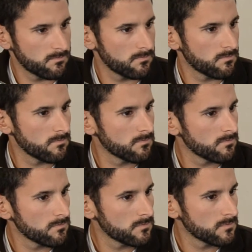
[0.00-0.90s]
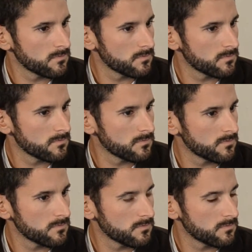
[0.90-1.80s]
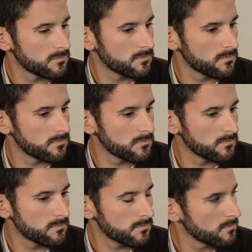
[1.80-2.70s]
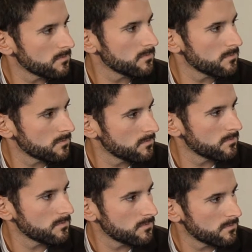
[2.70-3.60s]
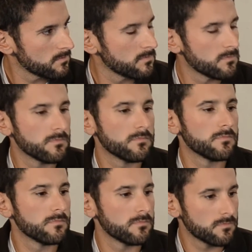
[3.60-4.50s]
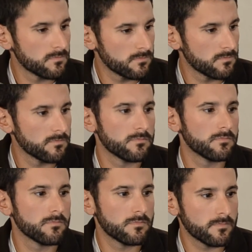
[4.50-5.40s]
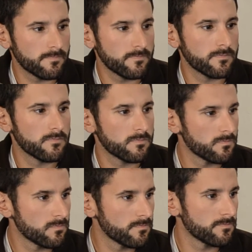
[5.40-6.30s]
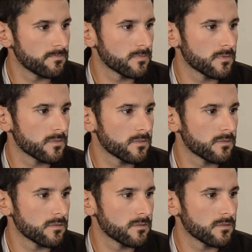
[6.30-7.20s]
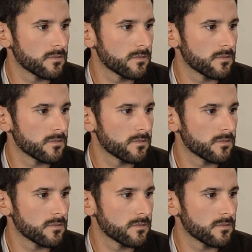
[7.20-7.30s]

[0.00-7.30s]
The person shown says nothing.